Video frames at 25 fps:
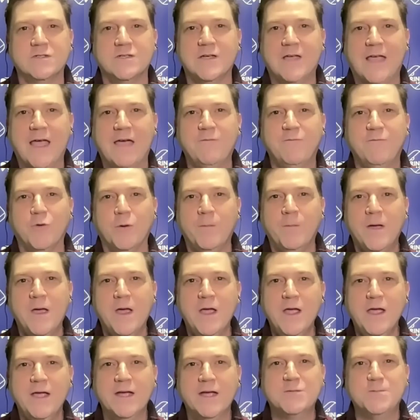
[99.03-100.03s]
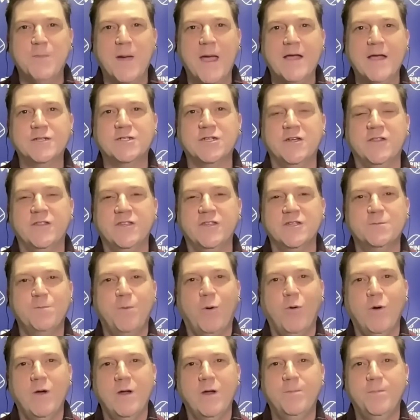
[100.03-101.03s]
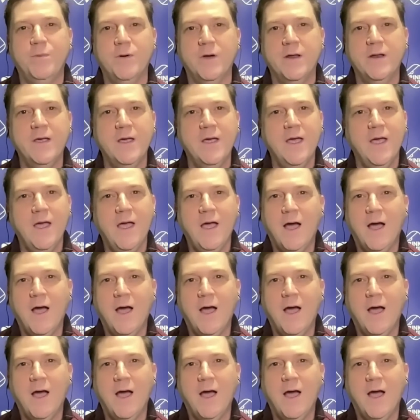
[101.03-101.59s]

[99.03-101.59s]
to get from expansion to this point, but